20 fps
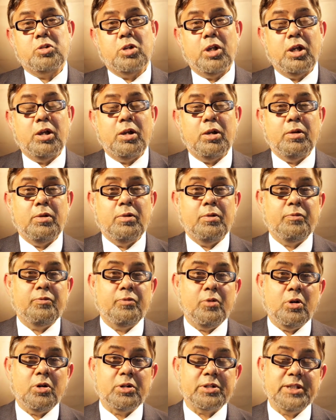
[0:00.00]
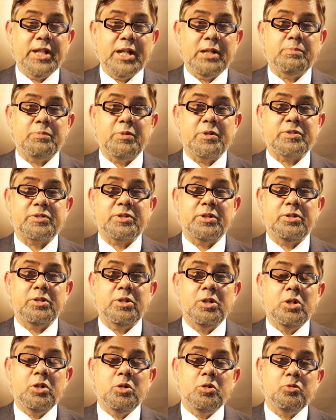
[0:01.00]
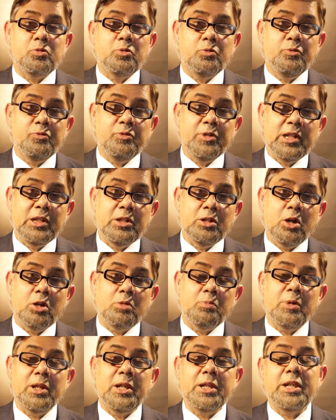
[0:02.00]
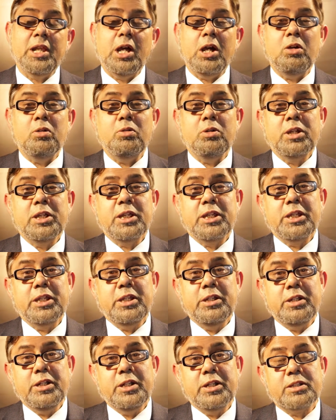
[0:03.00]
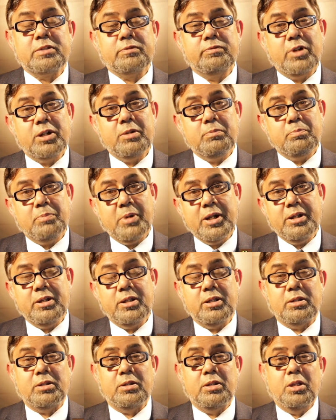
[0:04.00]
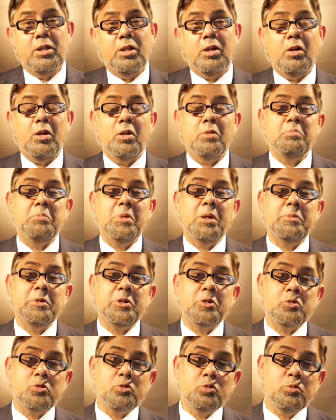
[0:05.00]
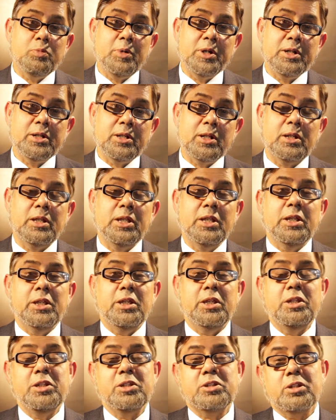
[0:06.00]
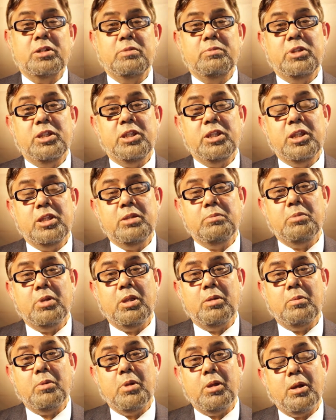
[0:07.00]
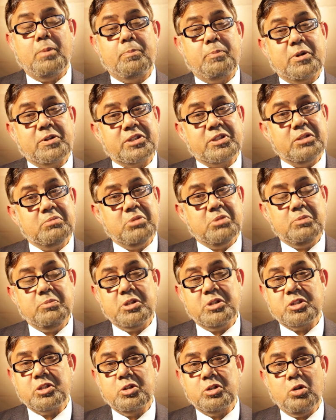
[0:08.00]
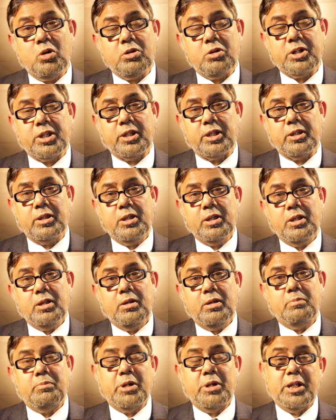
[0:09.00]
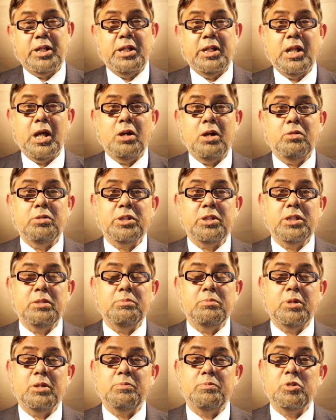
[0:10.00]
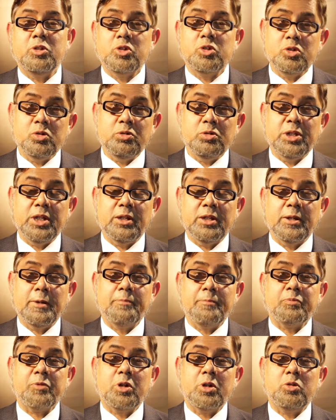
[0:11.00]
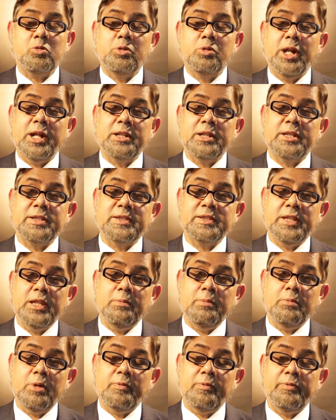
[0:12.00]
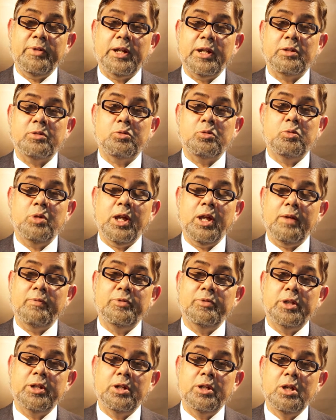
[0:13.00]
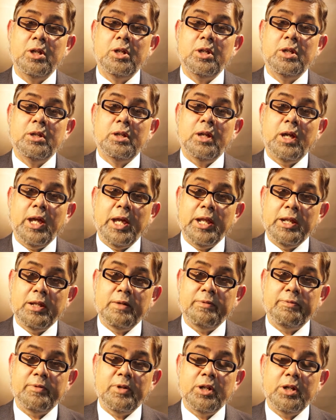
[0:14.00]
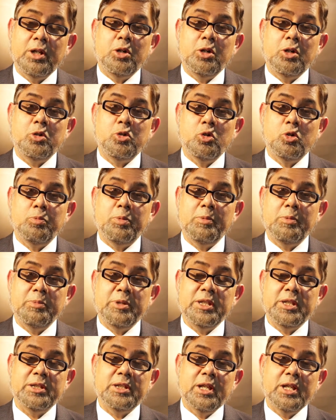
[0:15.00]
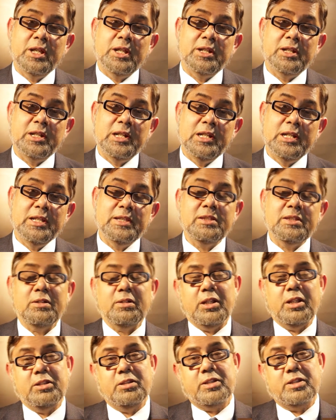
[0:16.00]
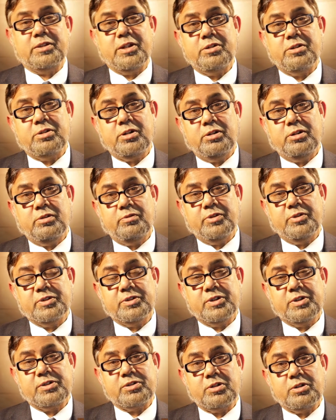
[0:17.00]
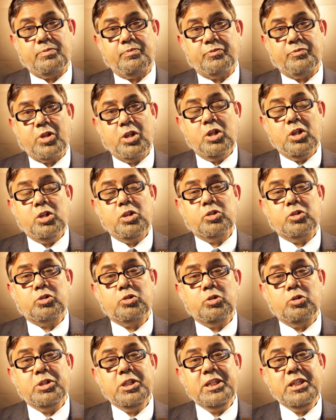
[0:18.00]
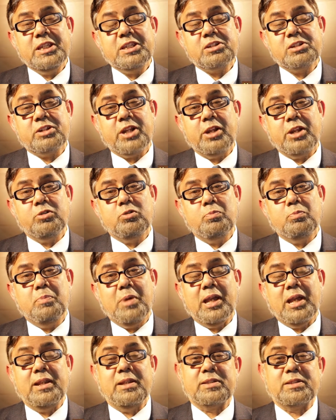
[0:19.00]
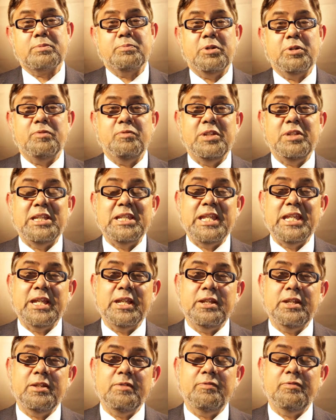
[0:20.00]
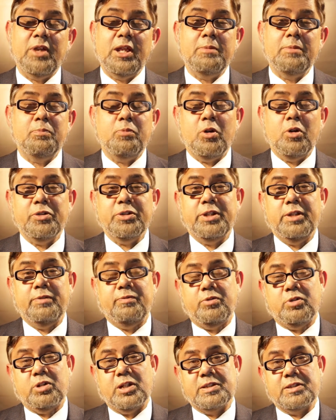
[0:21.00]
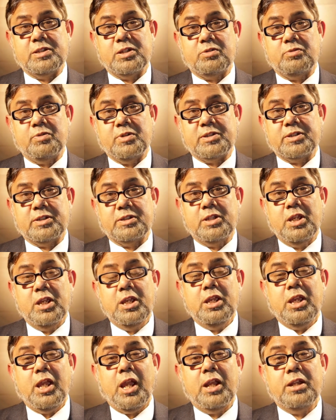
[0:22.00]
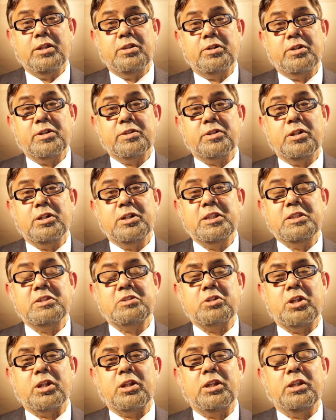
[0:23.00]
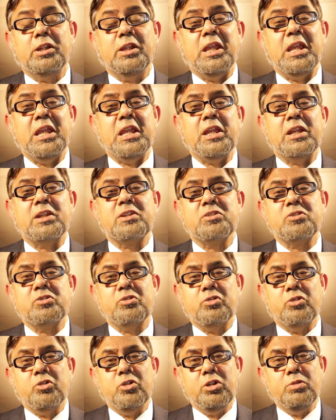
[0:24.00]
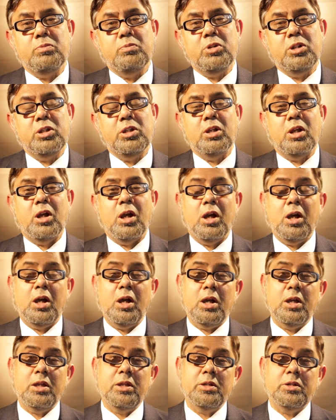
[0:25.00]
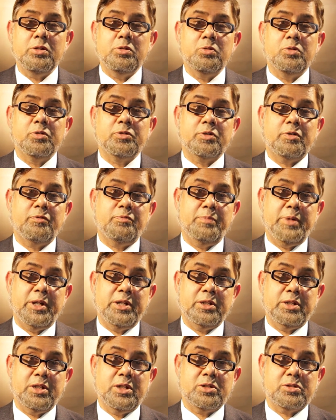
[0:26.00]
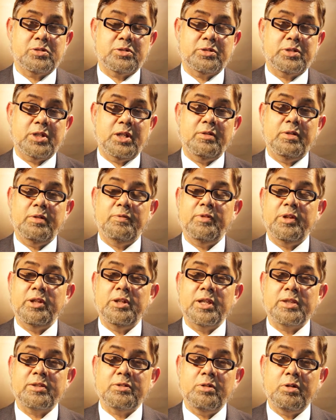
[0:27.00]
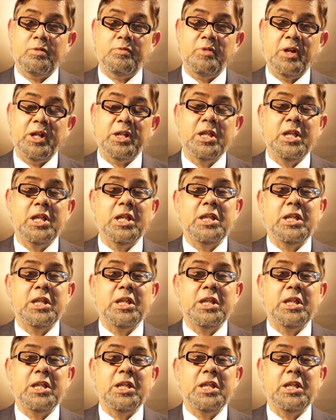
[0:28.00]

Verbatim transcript: uh, for that person to feel normal. Now he needs one bundle or maybe two bundle. Initially he may, a person may be snorting, but now he may be shooting to get the same effect to have the enough dopamine releasing in the central nervous system. So he's trying to balance between negative and positive consequences and the result is taking extremely high dose of medications and if he does not find